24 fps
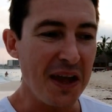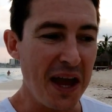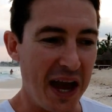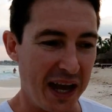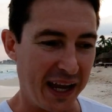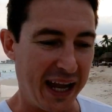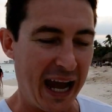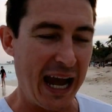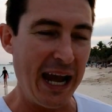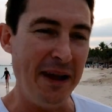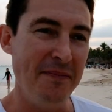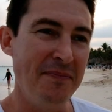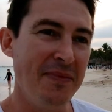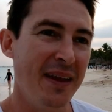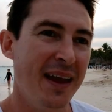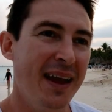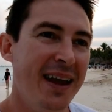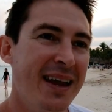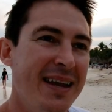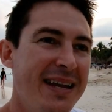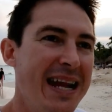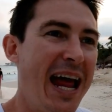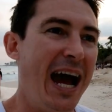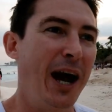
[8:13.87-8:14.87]
okay?
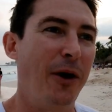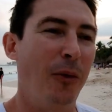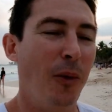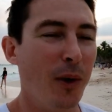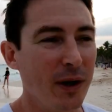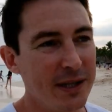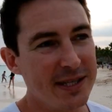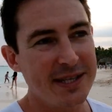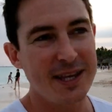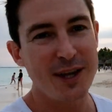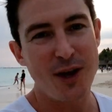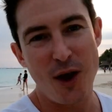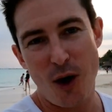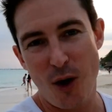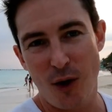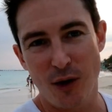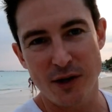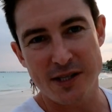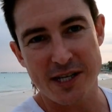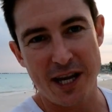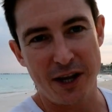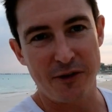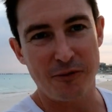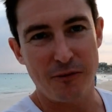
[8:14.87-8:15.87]
Now, what's the
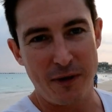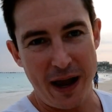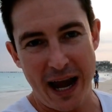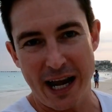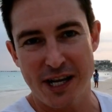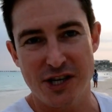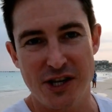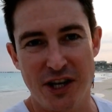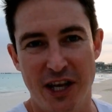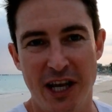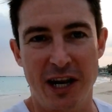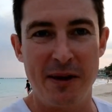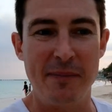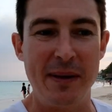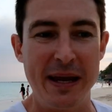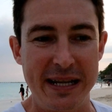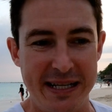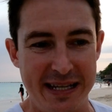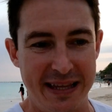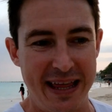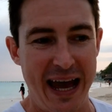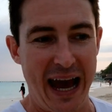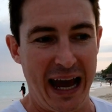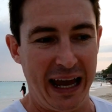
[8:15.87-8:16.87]
girl's reaction gonna be
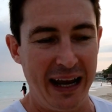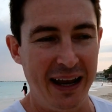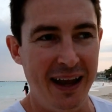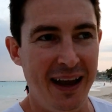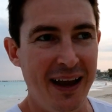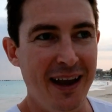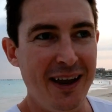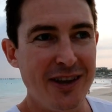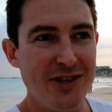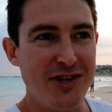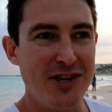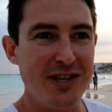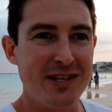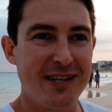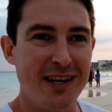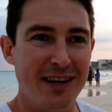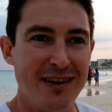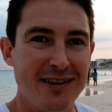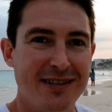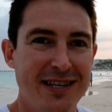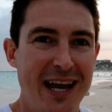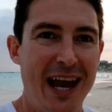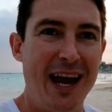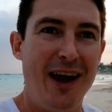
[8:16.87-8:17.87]
to that? She's
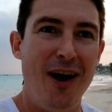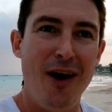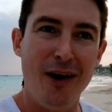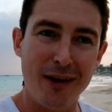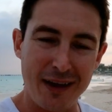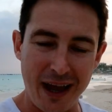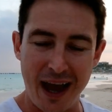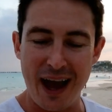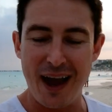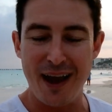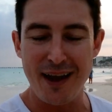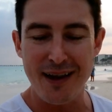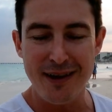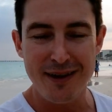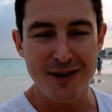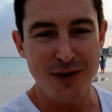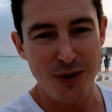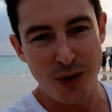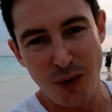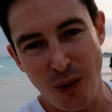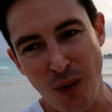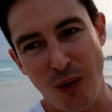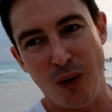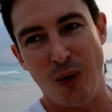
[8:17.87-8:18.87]
gonna say, okay,
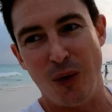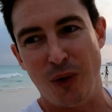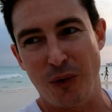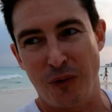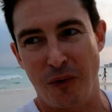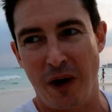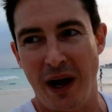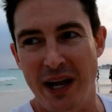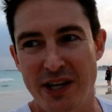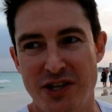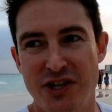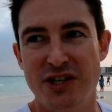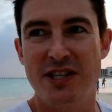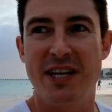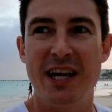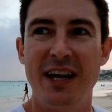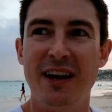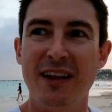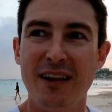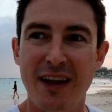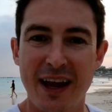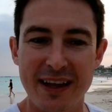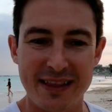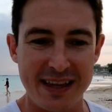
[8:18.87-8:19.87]
cool, right? She's
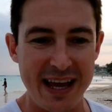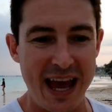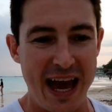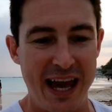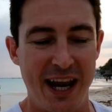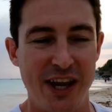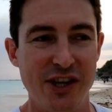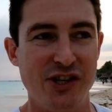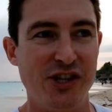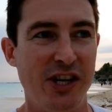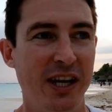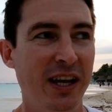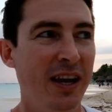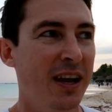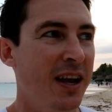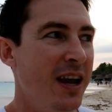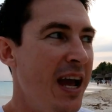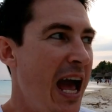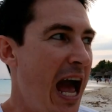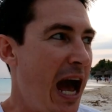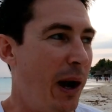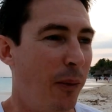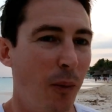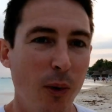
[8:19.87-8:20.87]
gonna like the energy.
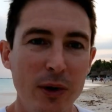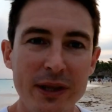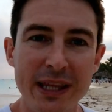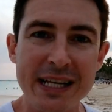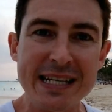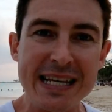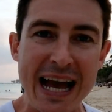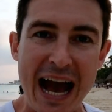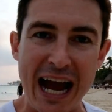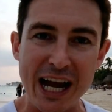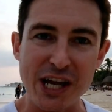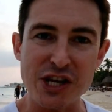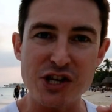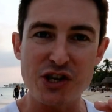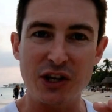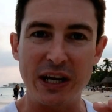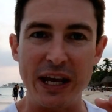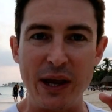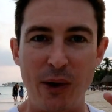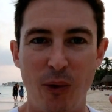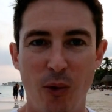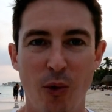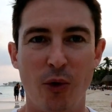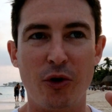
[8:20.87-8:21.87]
And what this
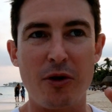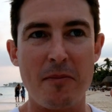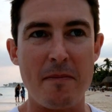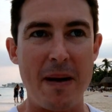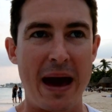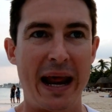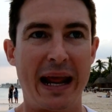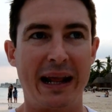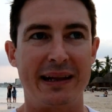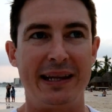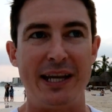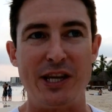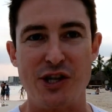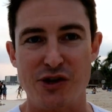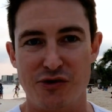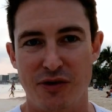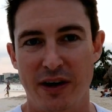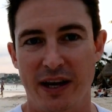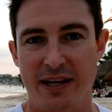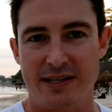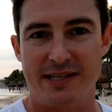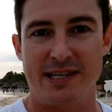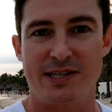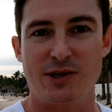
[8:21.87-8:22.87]
actually automatically
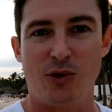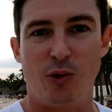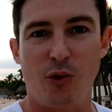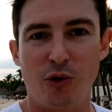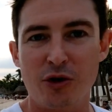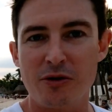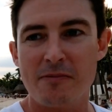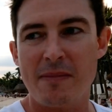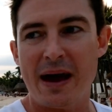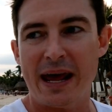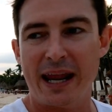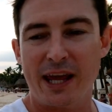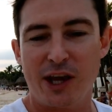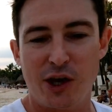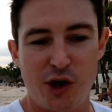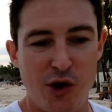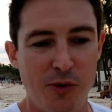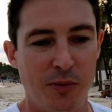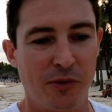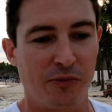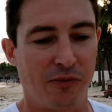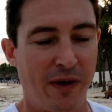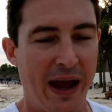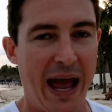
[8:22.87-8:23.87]
triggers, this automatic
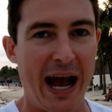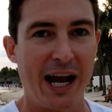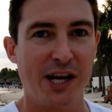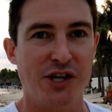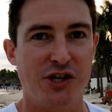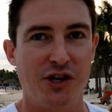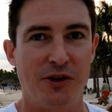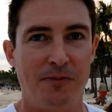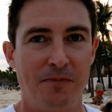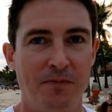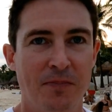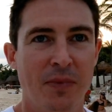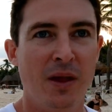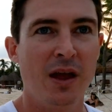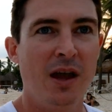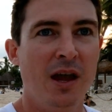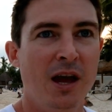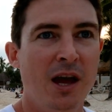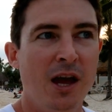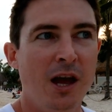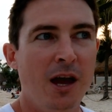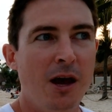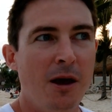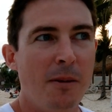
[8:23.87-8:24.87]
human reaction,
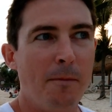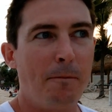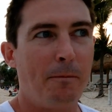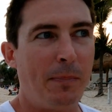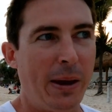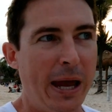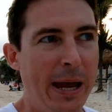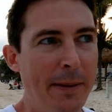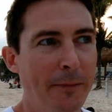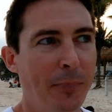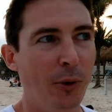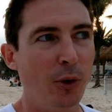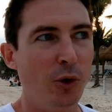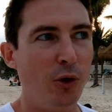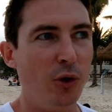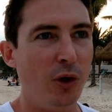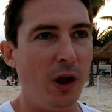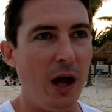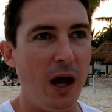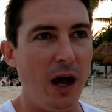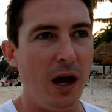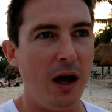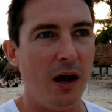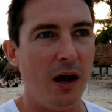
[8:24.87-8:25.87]
people